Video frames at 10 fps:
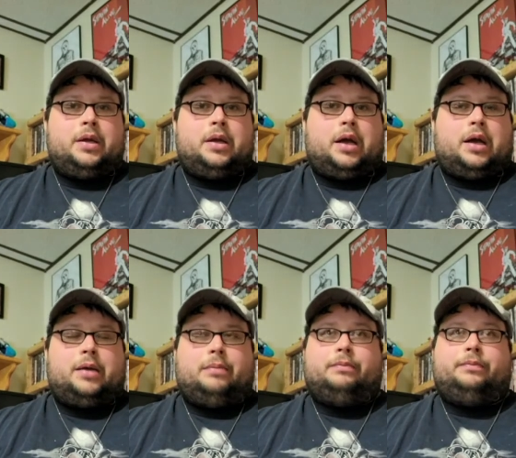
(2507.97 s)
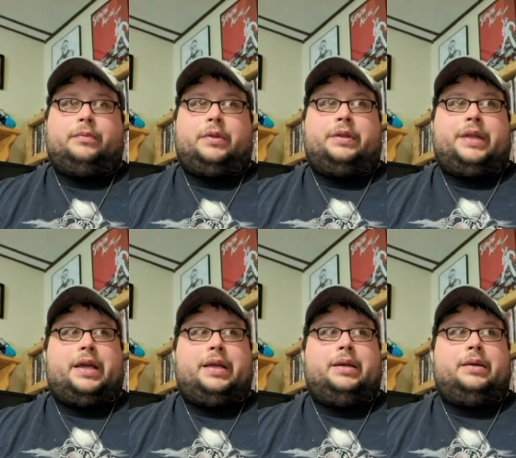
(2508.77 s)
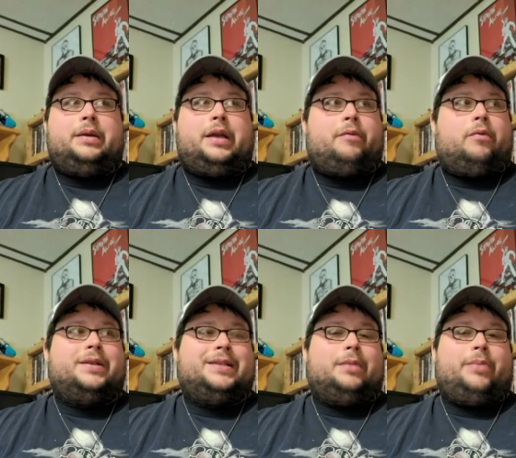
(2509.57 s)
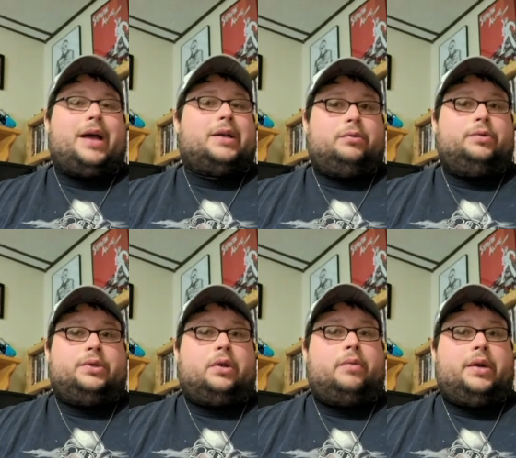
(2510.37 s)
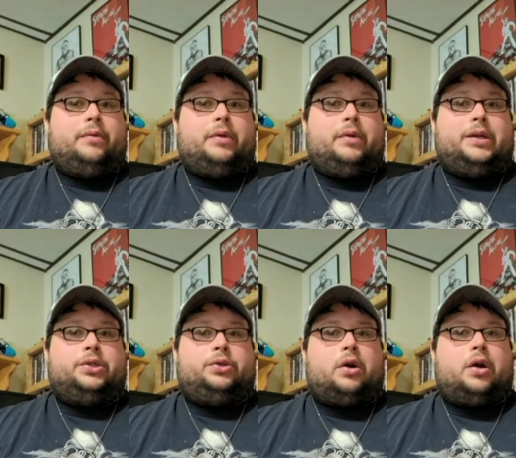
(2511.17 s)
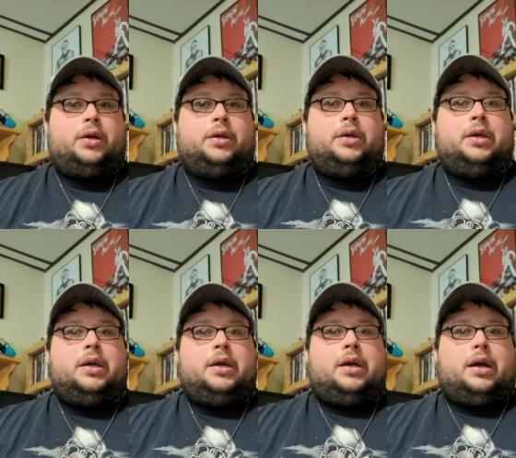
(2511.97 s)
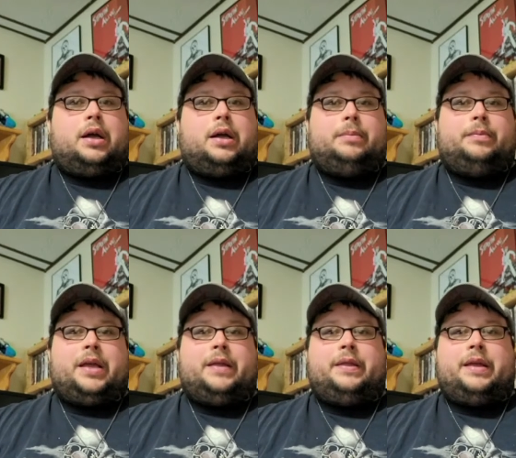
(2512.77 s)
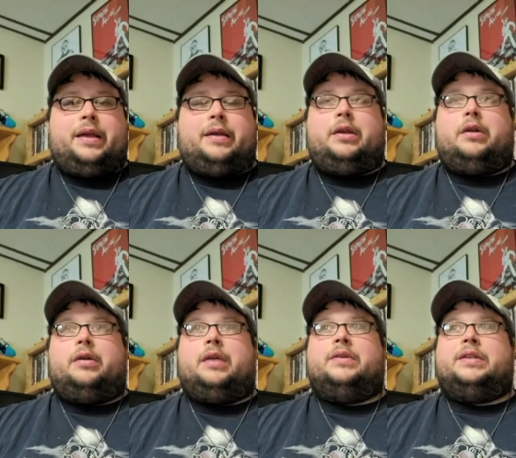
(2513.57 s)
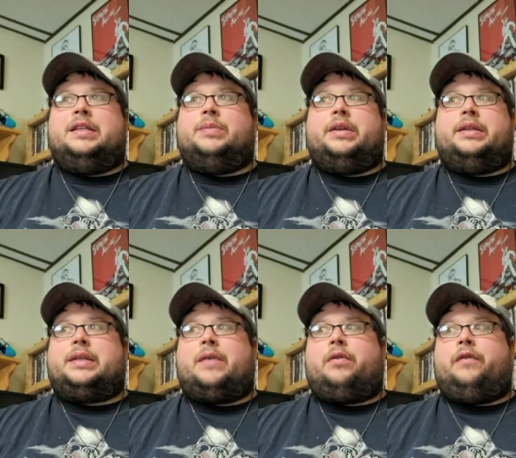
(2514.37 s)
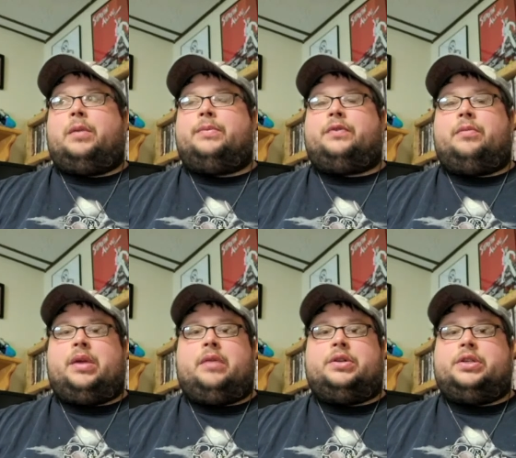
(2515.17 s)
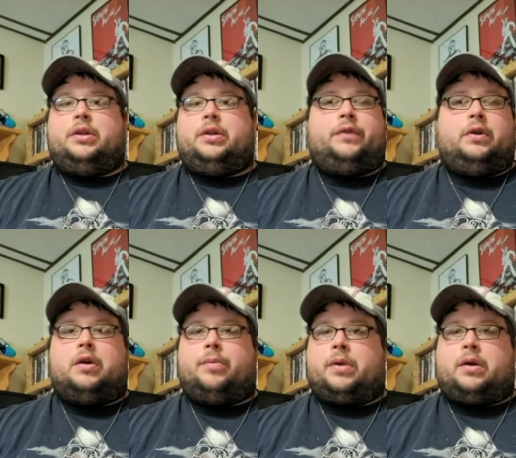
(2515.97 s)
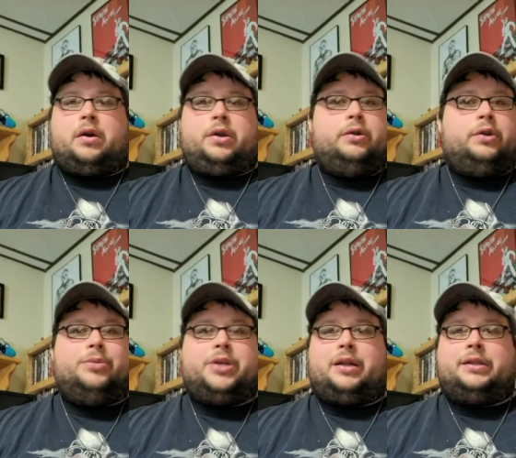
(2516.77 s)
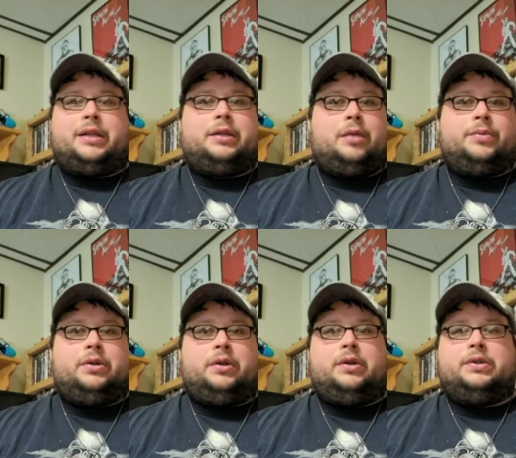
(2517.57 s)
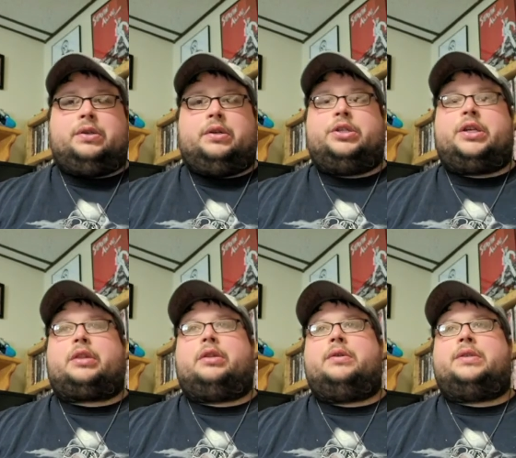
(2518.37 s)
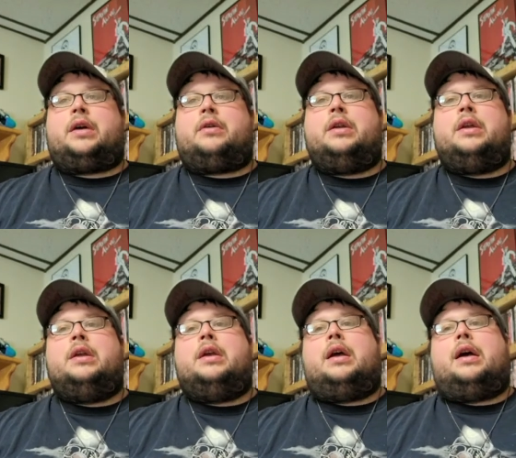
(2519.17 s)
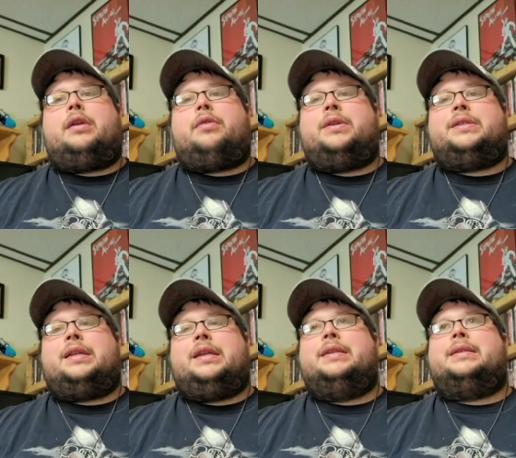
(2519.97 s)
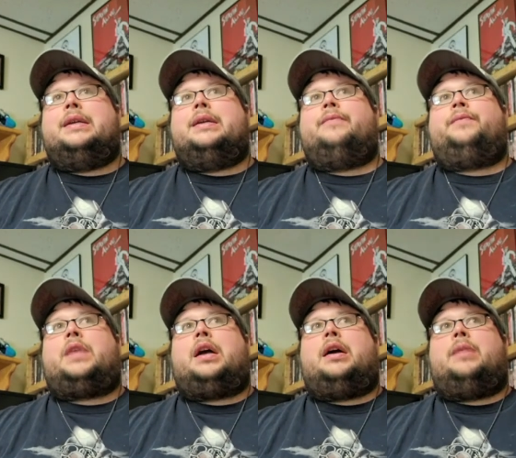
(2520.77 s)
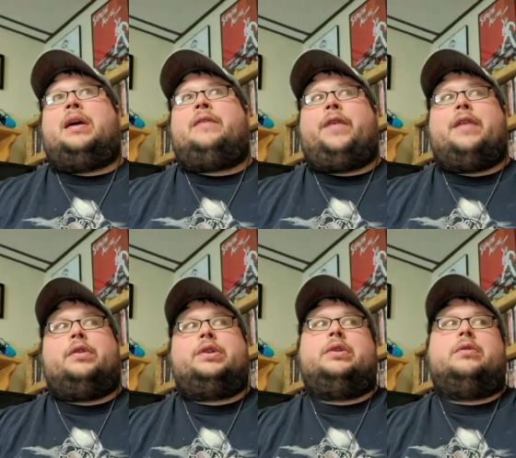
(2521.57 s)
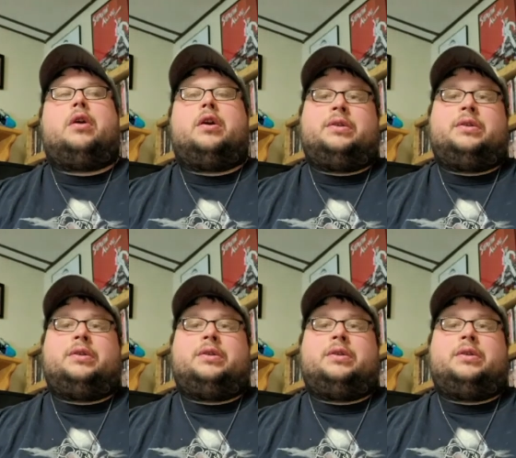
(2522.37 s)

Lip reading: than it was in the past, which was already really strong. And he's been in several films for me, which, if you go on our YouTube channel, Death Calm Studios, you can check those out. The ones that he's in, my favorite two are